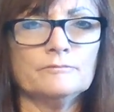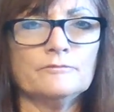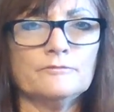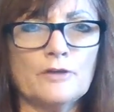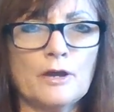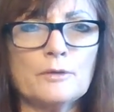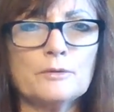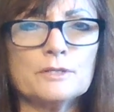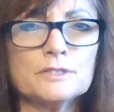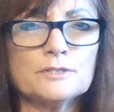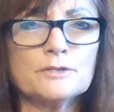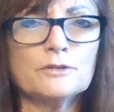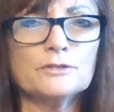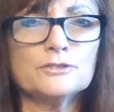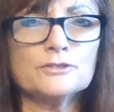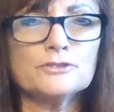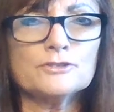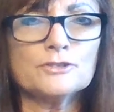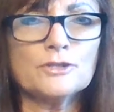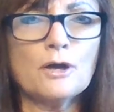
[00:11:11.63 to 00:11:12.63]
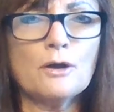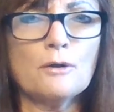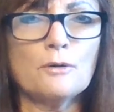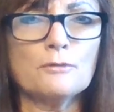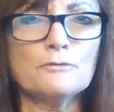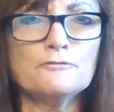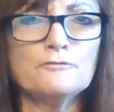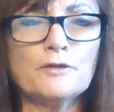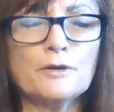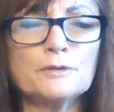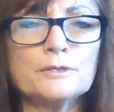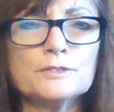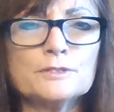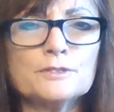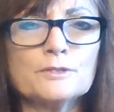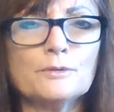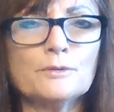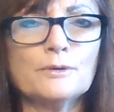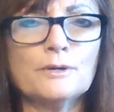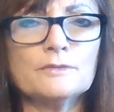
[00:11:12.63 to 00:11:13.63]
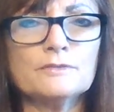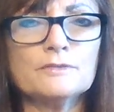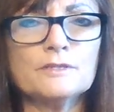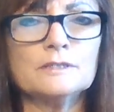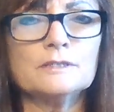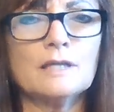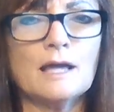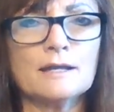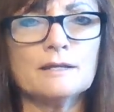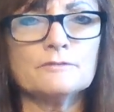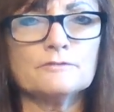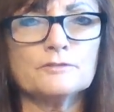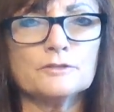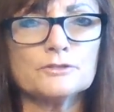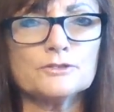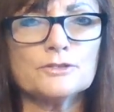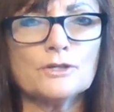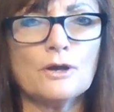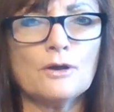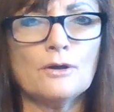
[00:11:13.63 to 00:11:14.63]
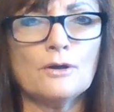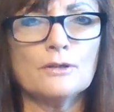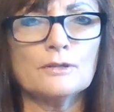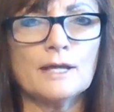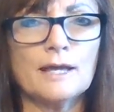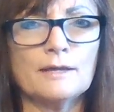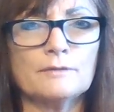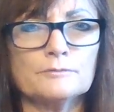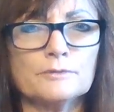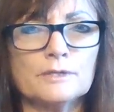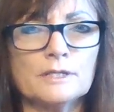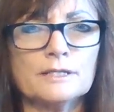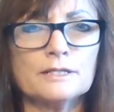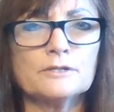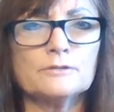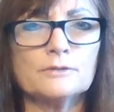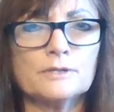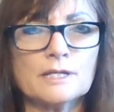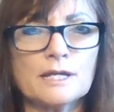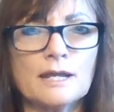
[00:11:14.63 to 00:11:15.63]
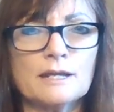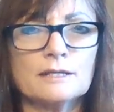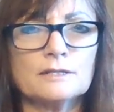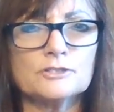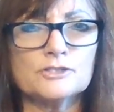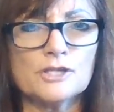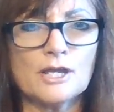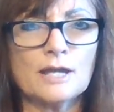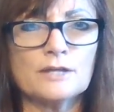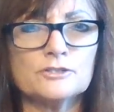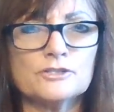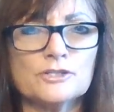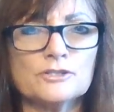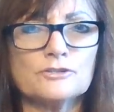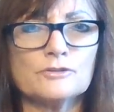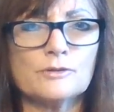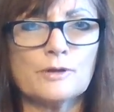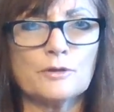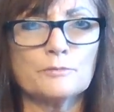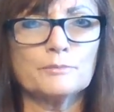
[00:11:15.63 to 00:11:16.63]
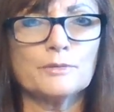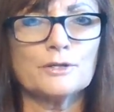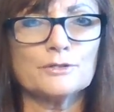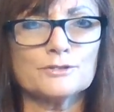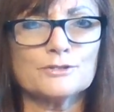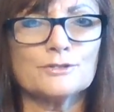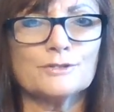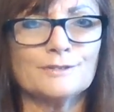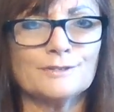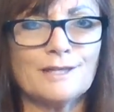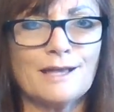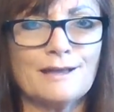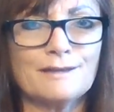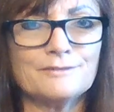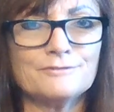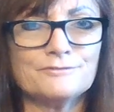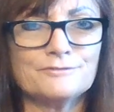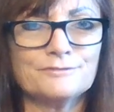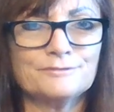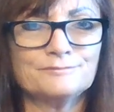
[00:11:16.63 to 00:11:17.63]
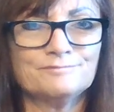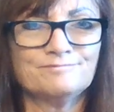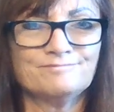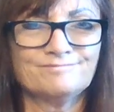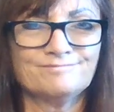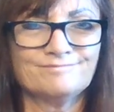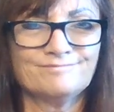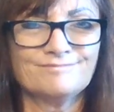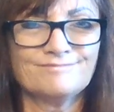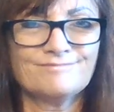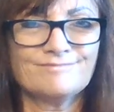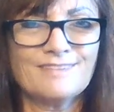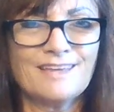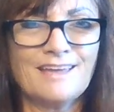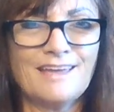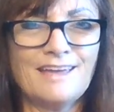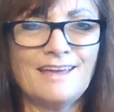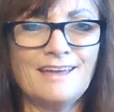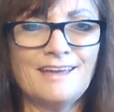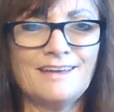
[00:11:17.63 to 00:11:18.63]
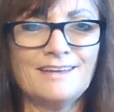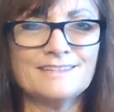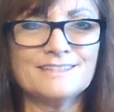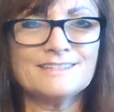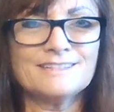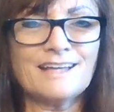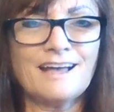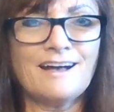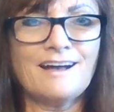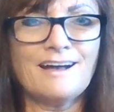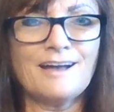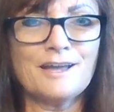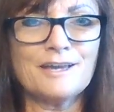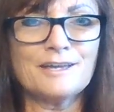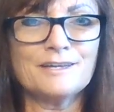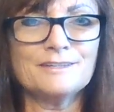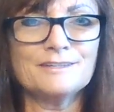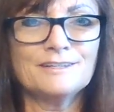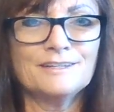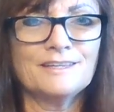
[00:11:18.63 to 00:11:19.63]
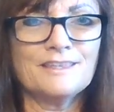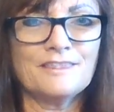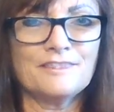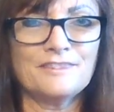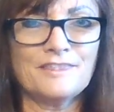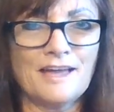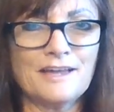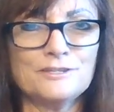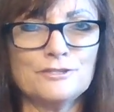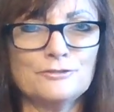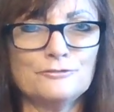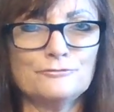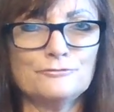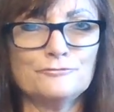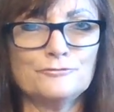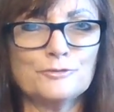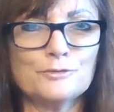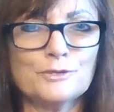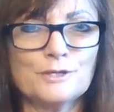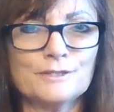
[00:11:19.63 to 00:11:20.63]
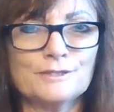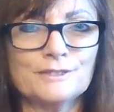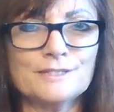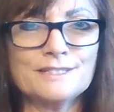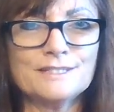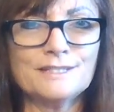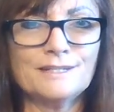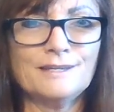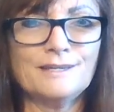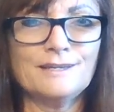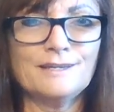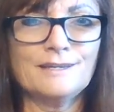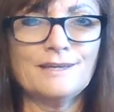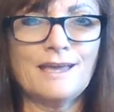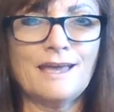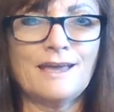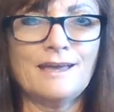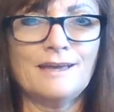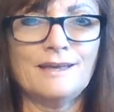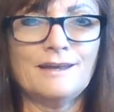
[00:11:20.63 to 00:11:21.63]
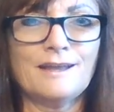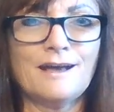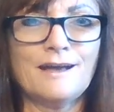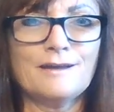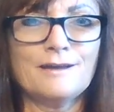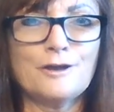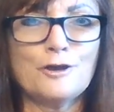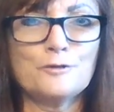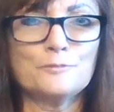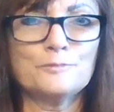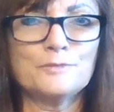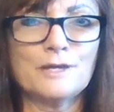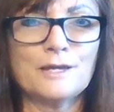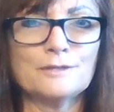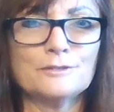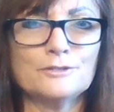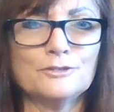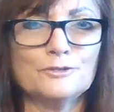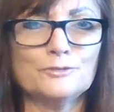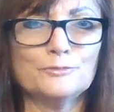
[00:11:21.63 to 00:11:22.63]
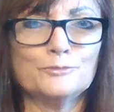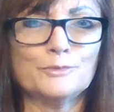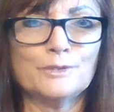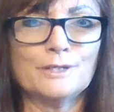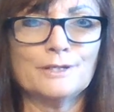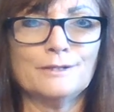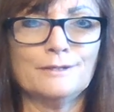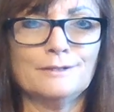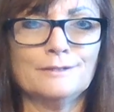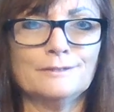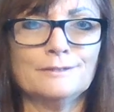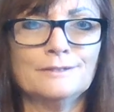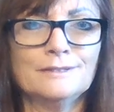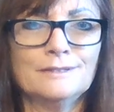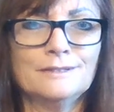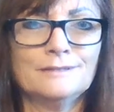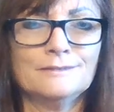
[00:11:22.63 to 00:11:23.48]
focus on your soul, focus on the light of your soul, and really creating change in your own personal life. And I thank you for listening, and I hope that you will